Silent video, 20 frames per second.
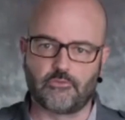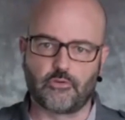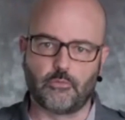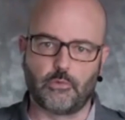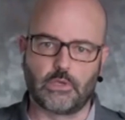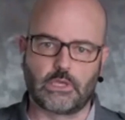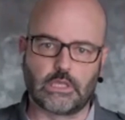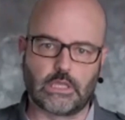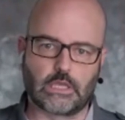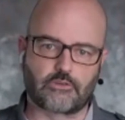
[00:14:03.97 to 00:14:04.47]
so
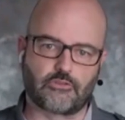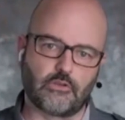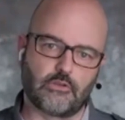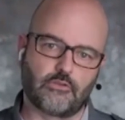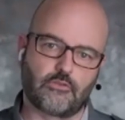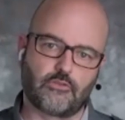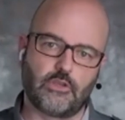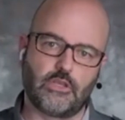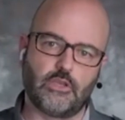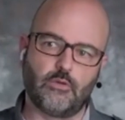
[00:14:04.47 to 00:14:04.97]
we can actually
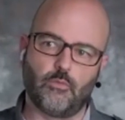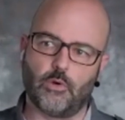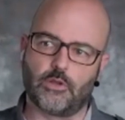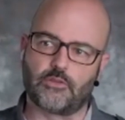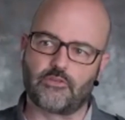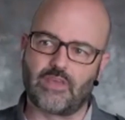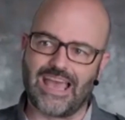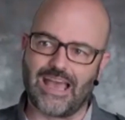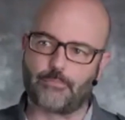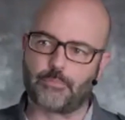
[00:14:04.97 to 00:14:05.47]
see
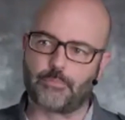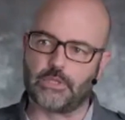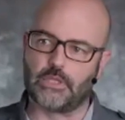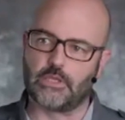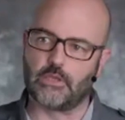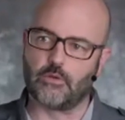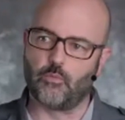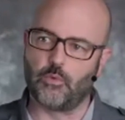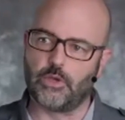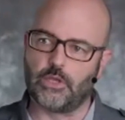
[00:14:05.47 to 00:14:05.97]
what's
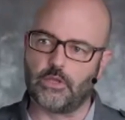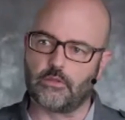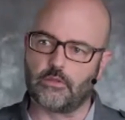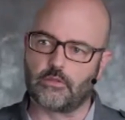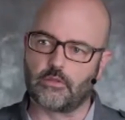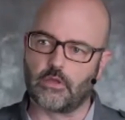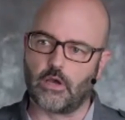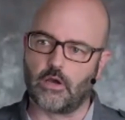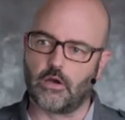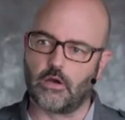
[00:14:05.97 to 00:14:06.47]
happening
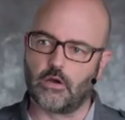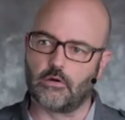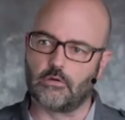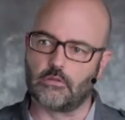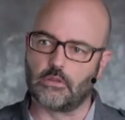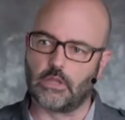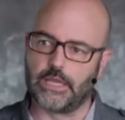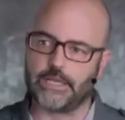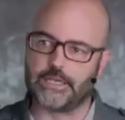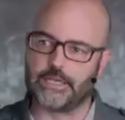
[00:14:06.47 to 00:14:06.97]
with our
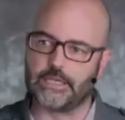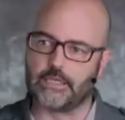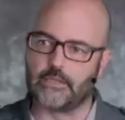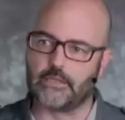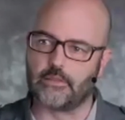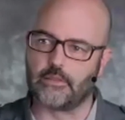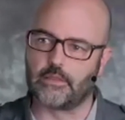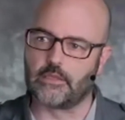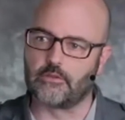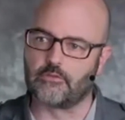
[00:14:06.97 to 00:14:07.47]
lighting
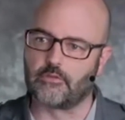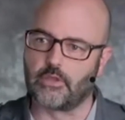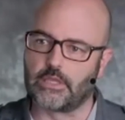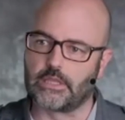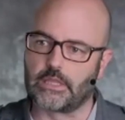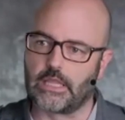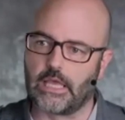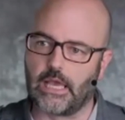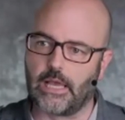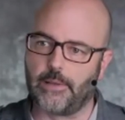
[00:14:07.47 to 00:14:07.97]
and things
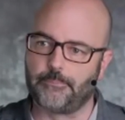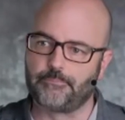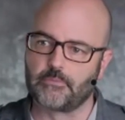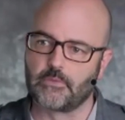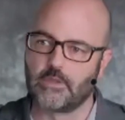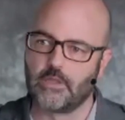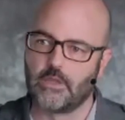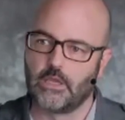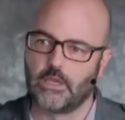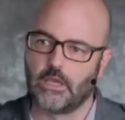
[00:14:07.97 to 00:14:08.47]
like that.
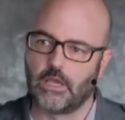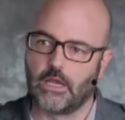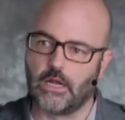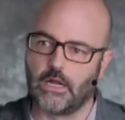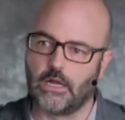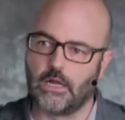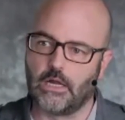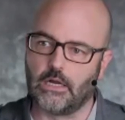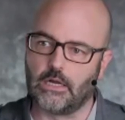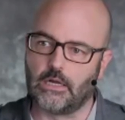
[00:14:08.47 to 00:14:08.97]

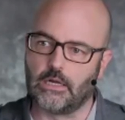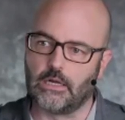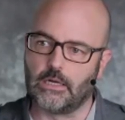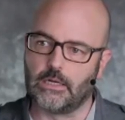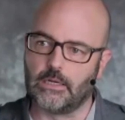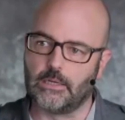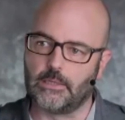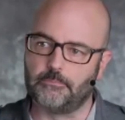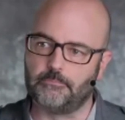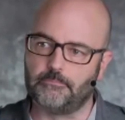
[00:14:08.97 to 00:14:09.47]

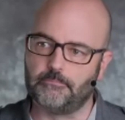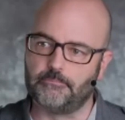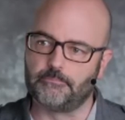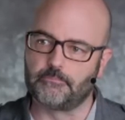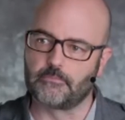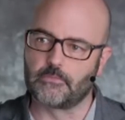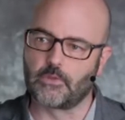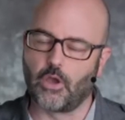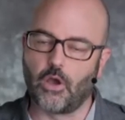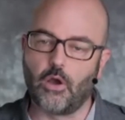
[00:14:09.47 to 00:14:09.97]

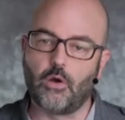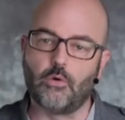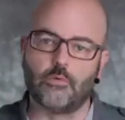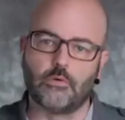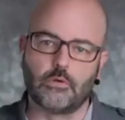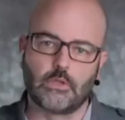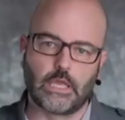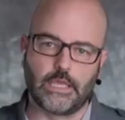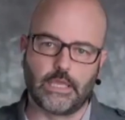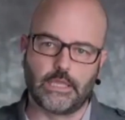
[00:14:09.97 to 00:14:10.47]
Oh,
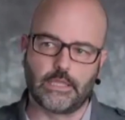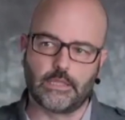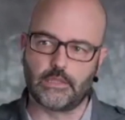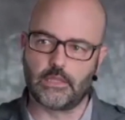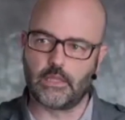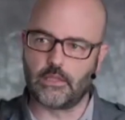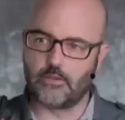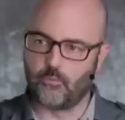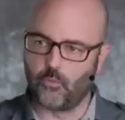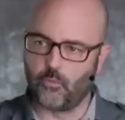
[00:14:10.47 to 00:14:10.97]

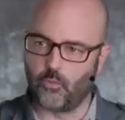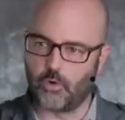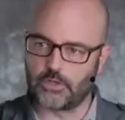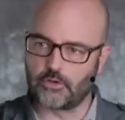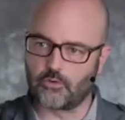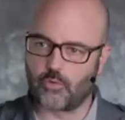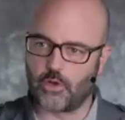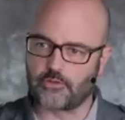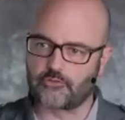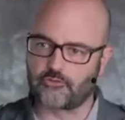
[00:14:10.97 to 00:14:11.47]
and one
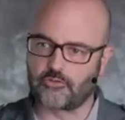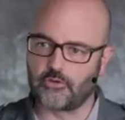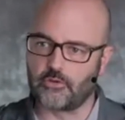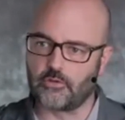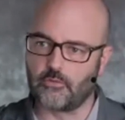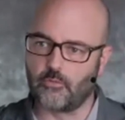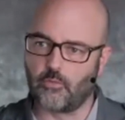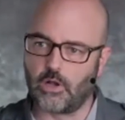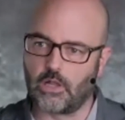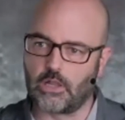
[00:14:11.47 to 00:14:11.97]

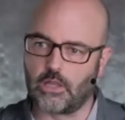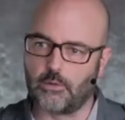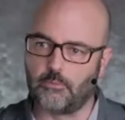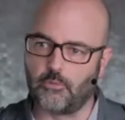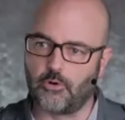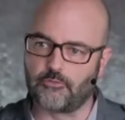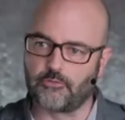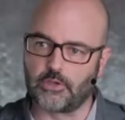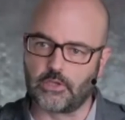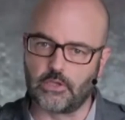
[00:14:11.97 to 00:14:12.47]
question while I'm
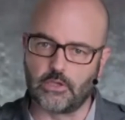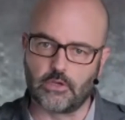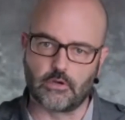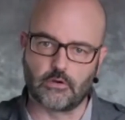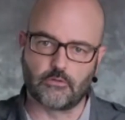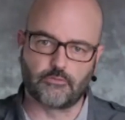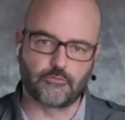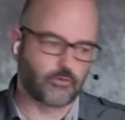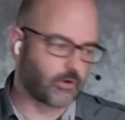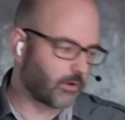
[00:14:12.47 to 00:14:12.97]
over
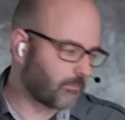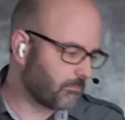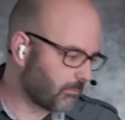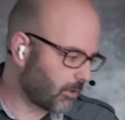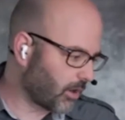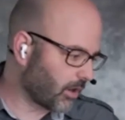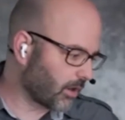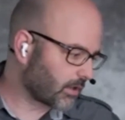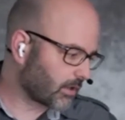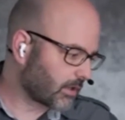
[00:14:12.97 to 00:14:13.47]
here from
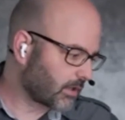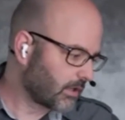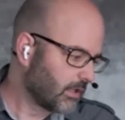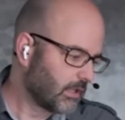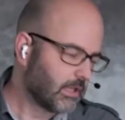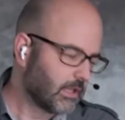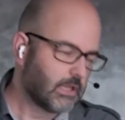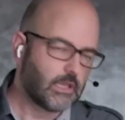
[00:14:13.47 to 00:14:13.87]
Mark